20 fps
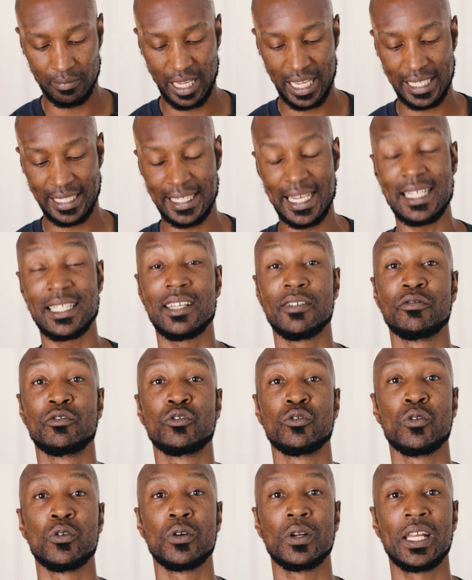Excessive
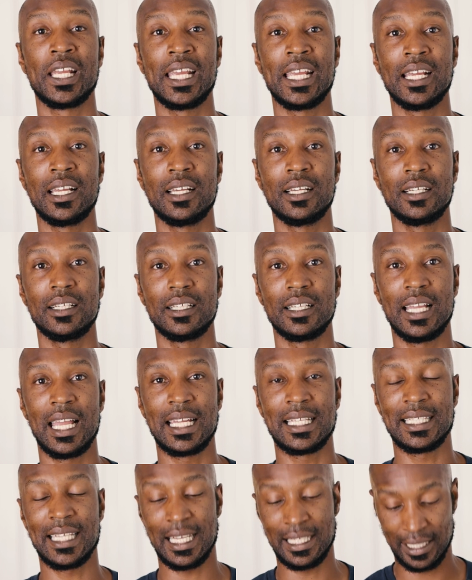drooling,
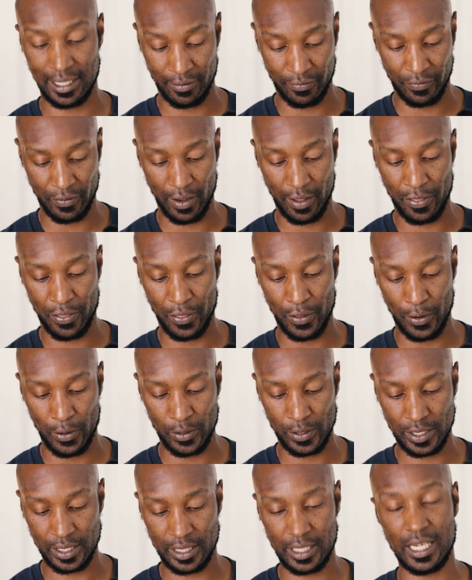excessive
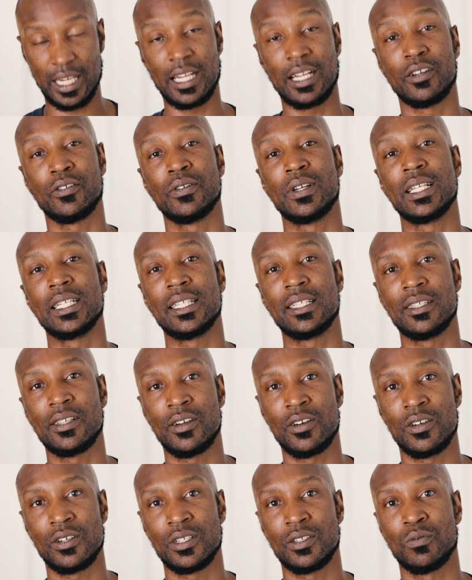thirst, increased
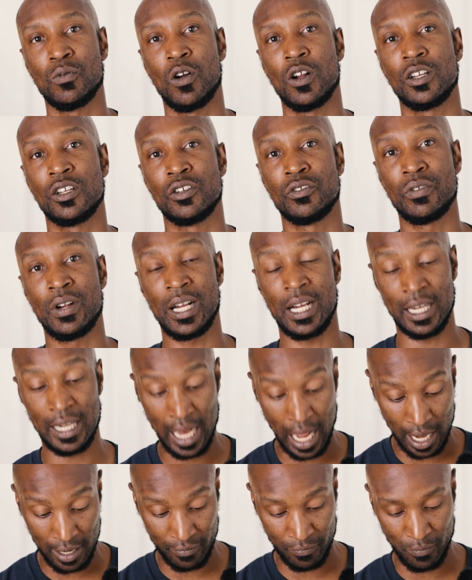thirst, wanting to drink a
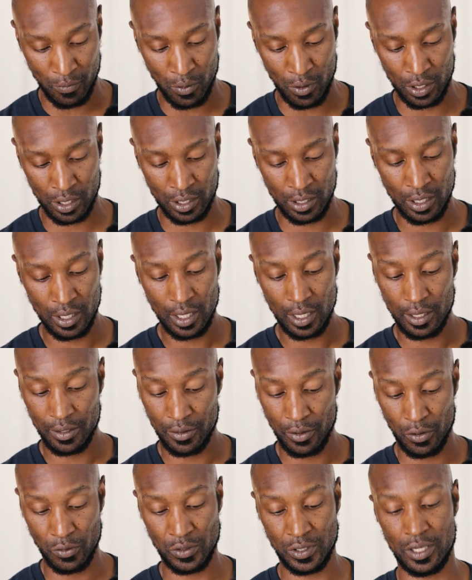lot of water.
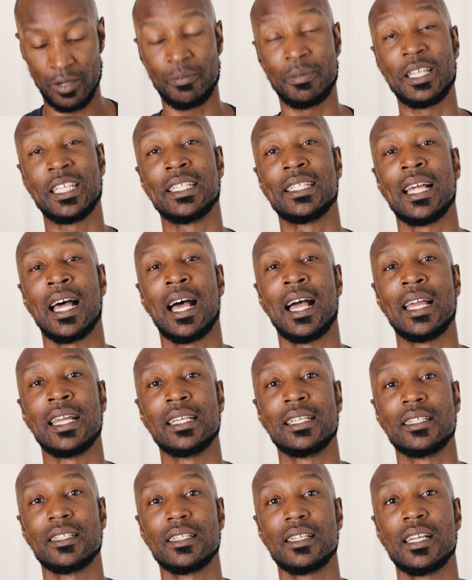Those could be
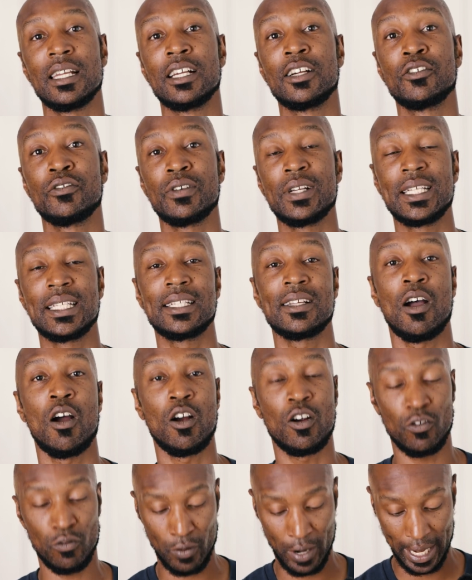signs. Increased
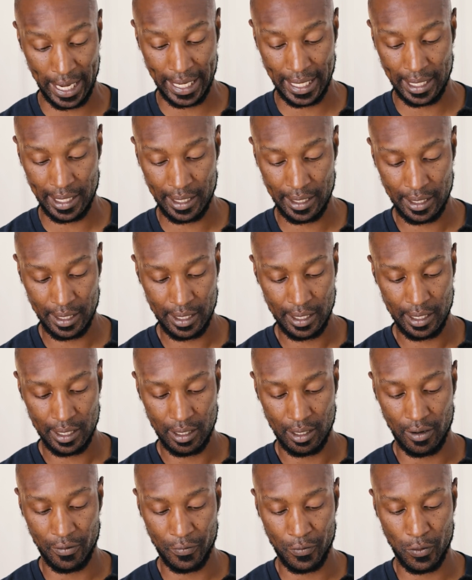heart rate,
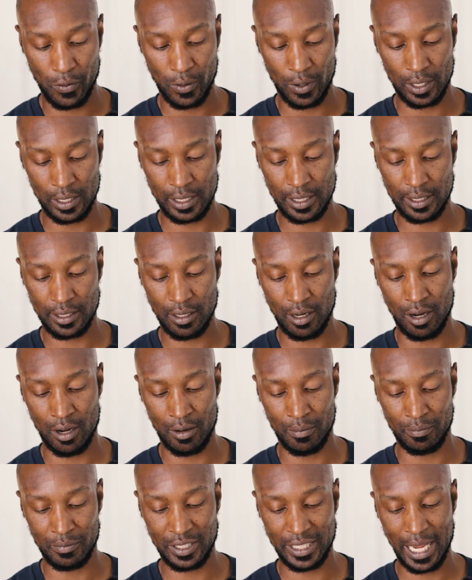of course.
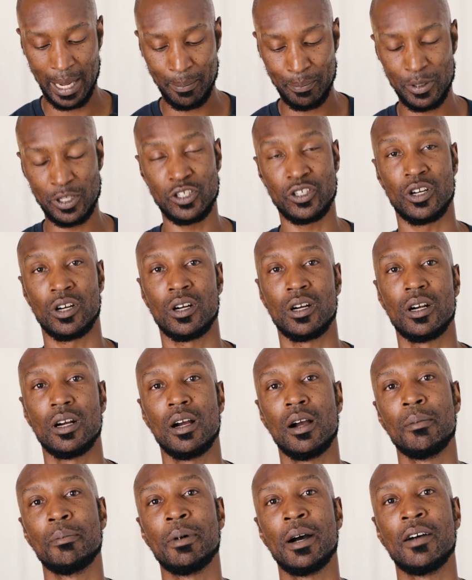Temperature
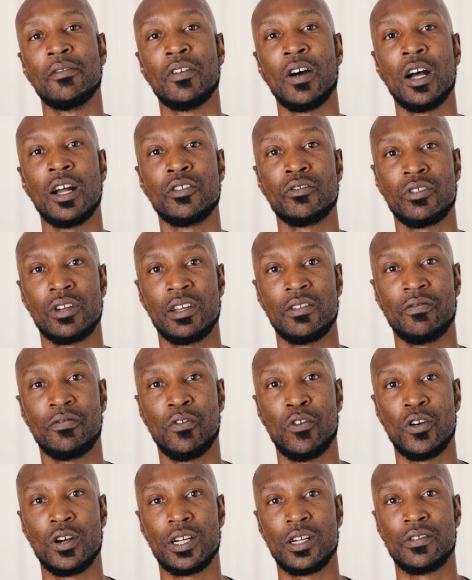above
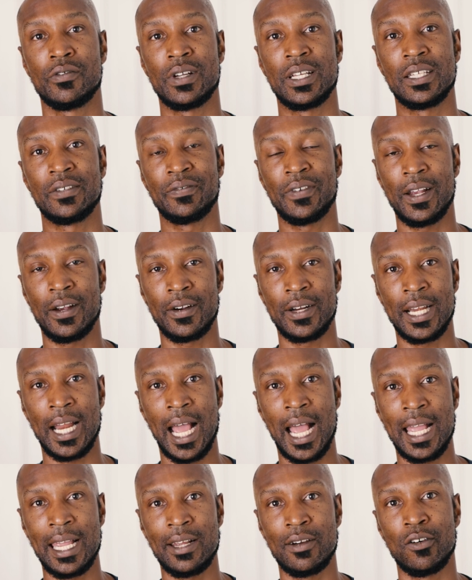104 degrees
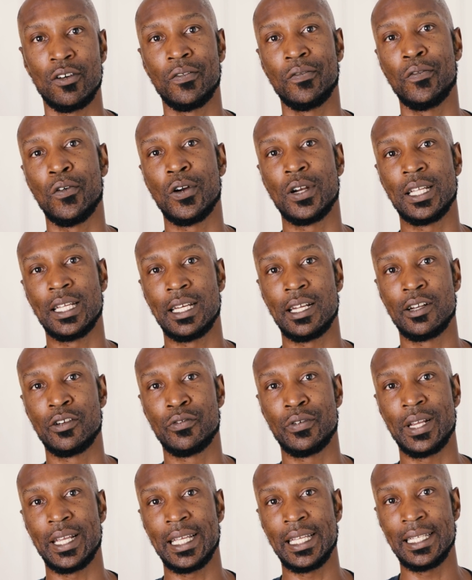Fahrenheit or 40
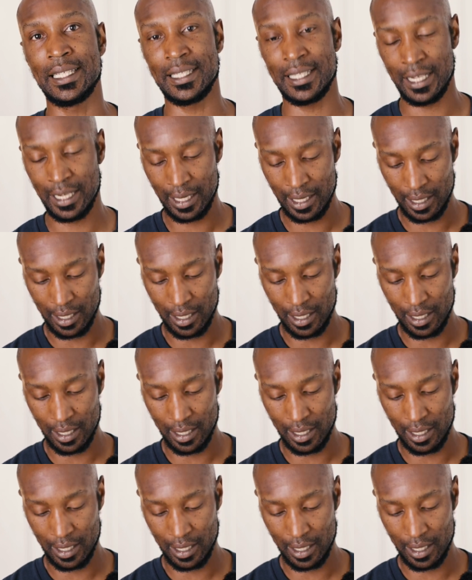degrees